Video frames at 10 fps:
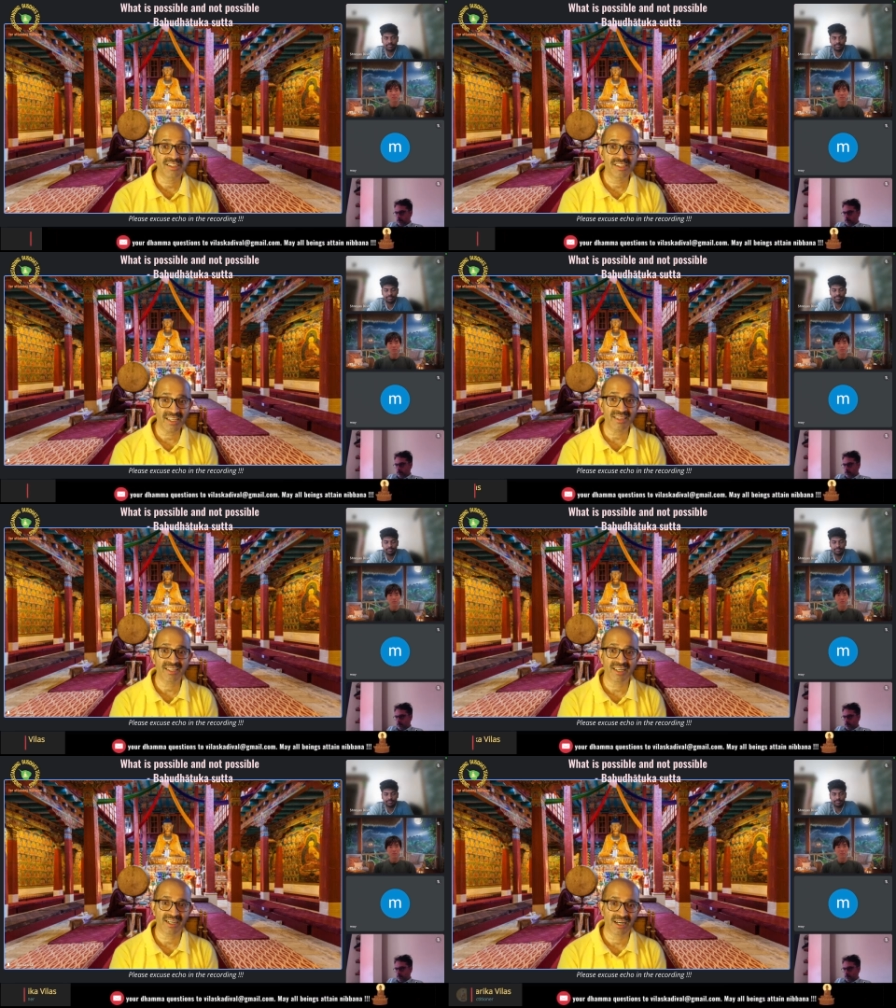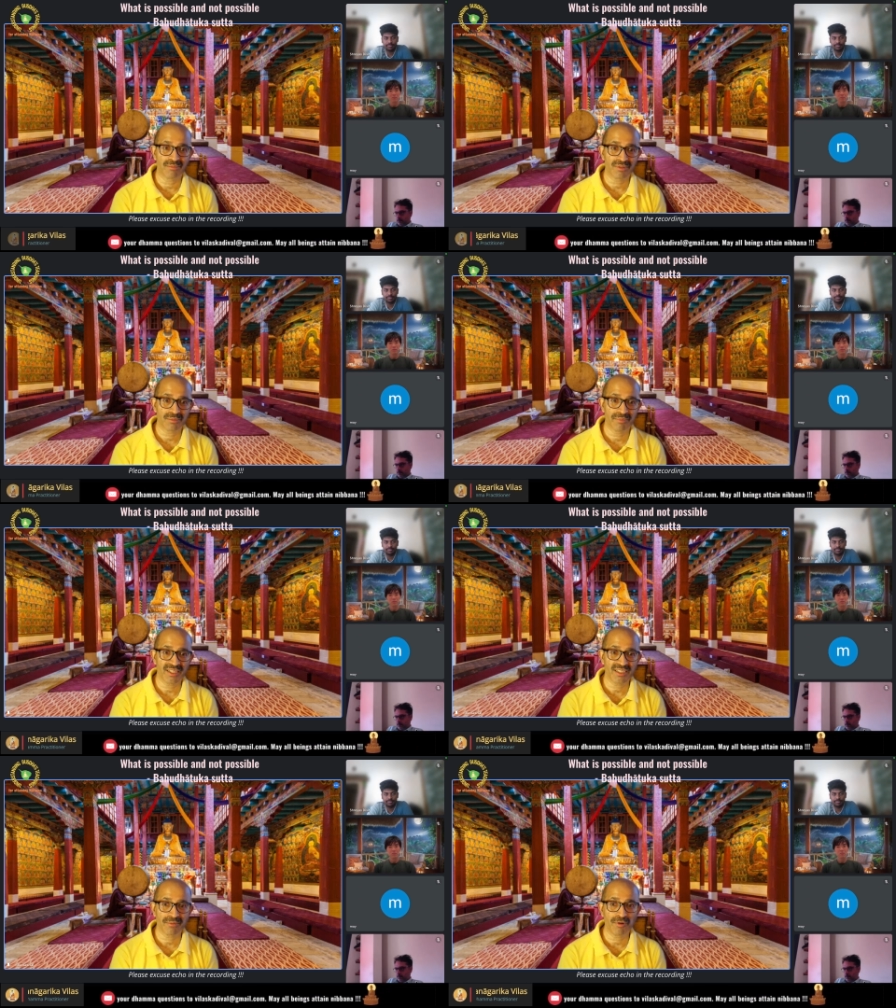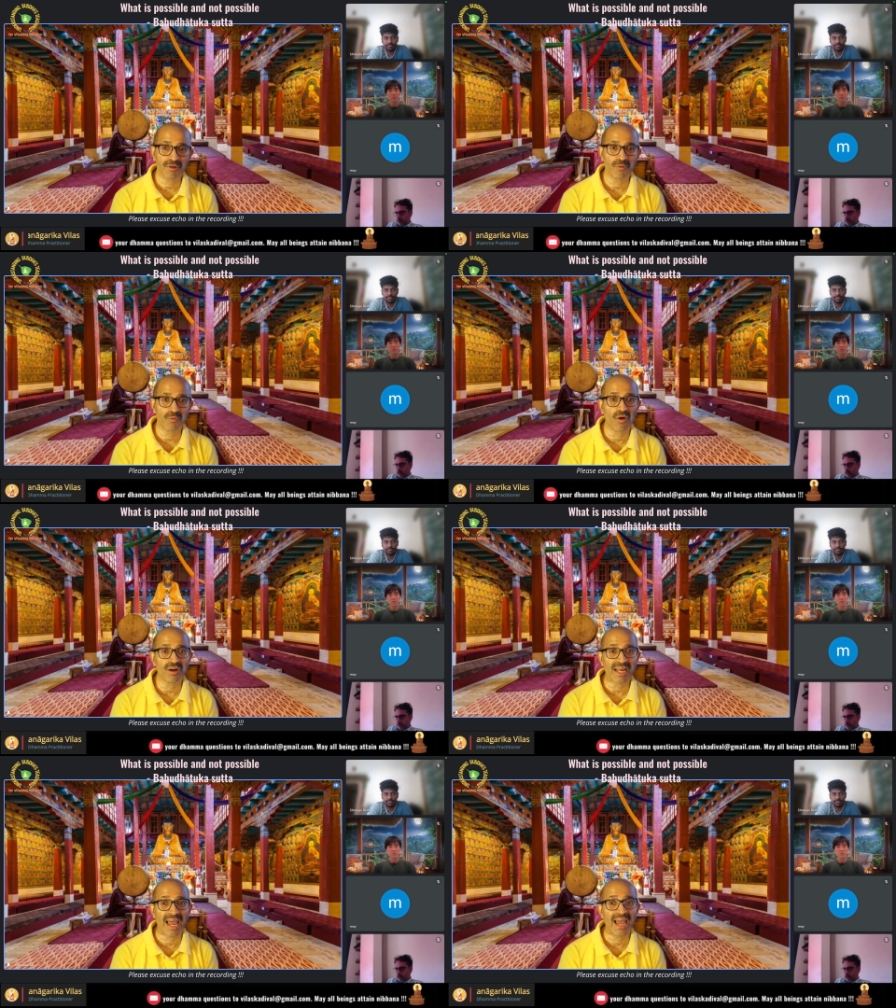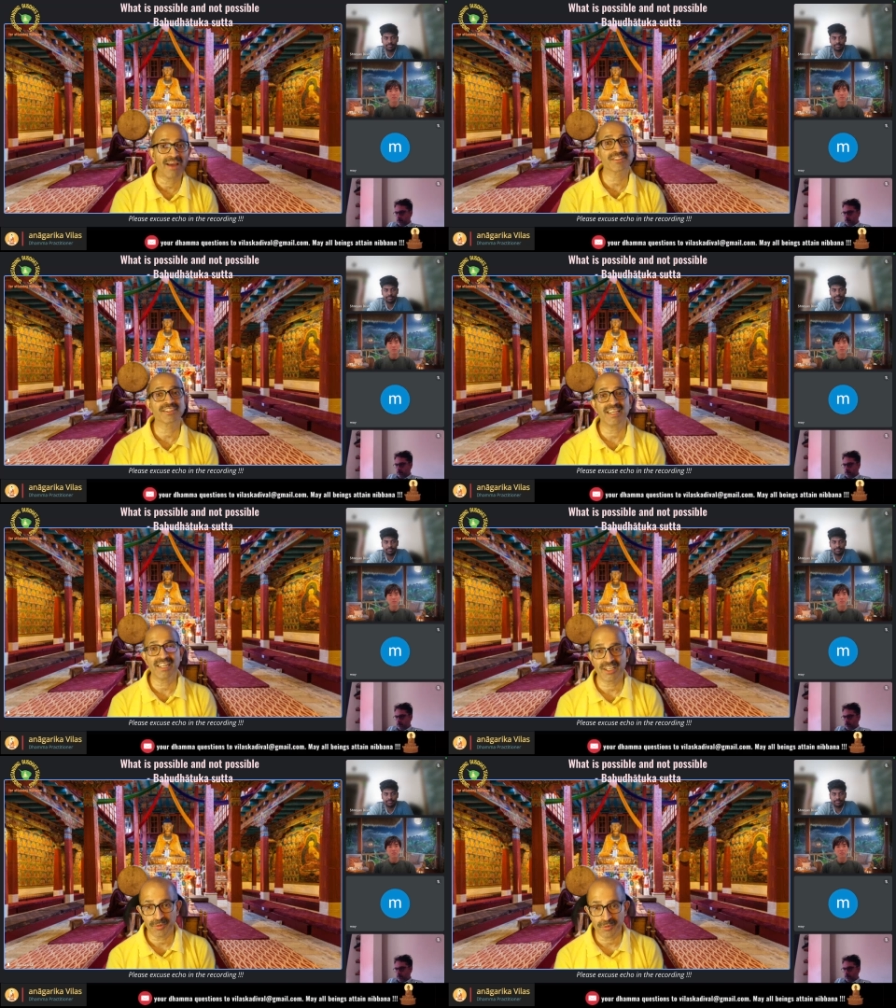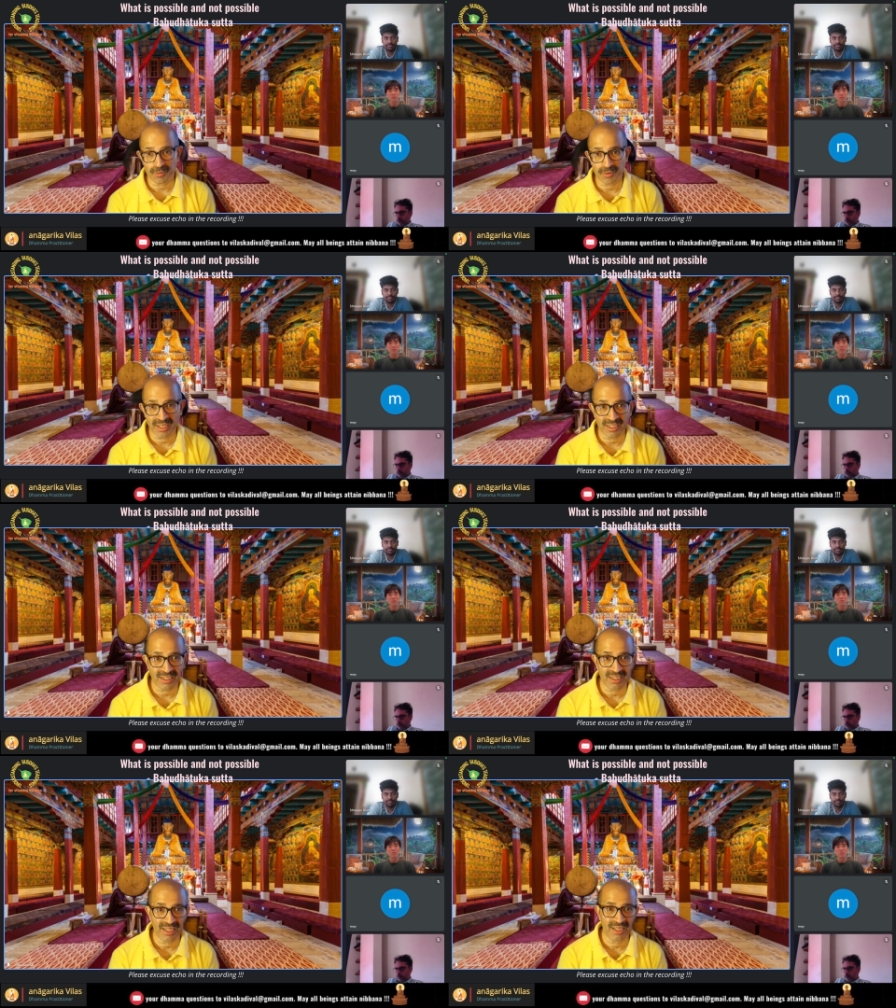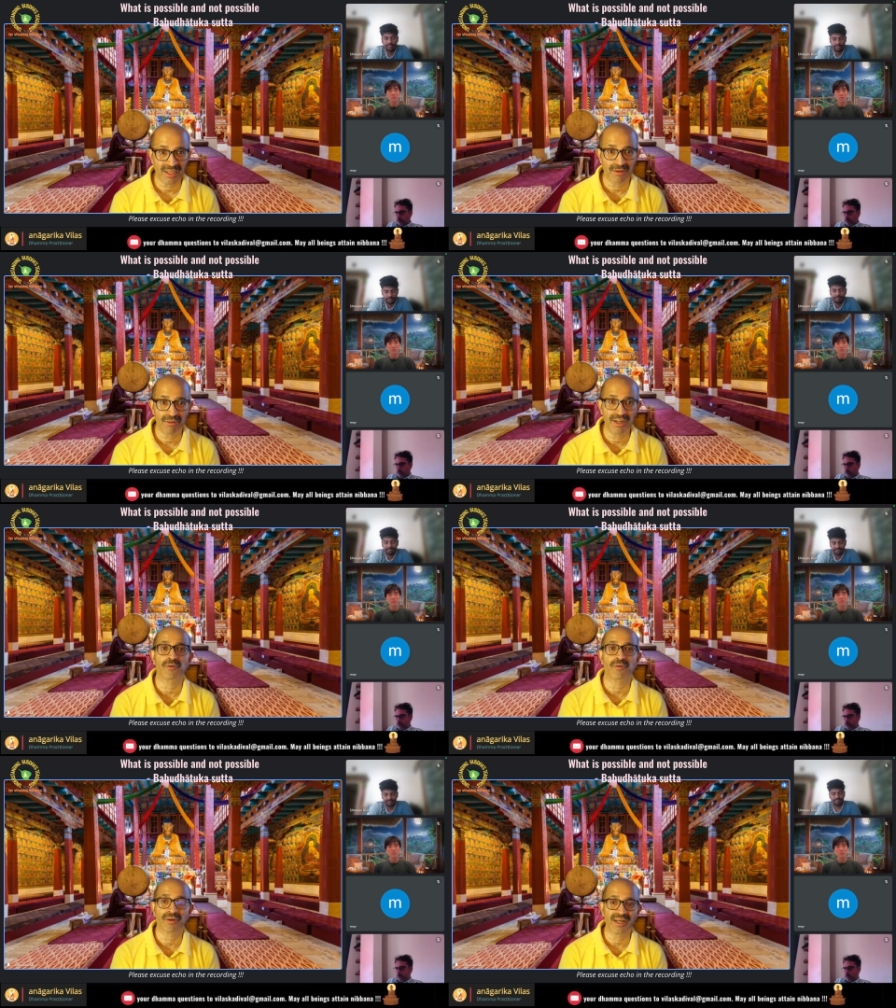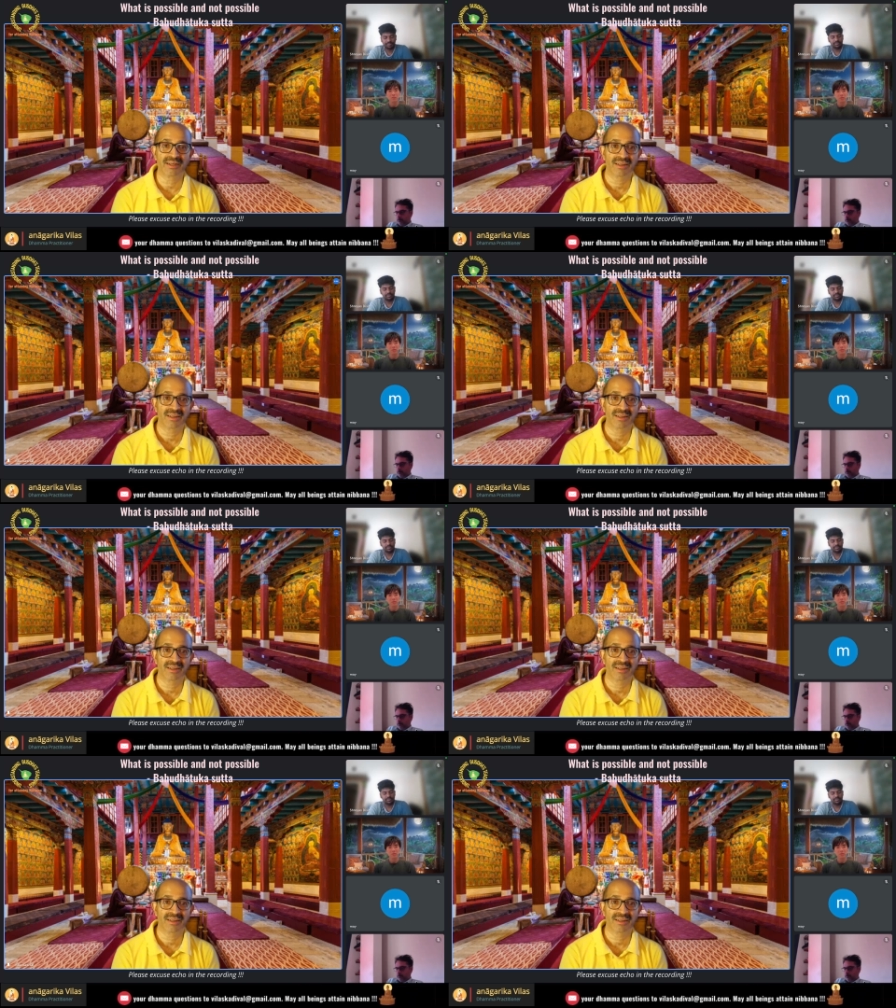chitta comes based upon what I have seen you in the video, right?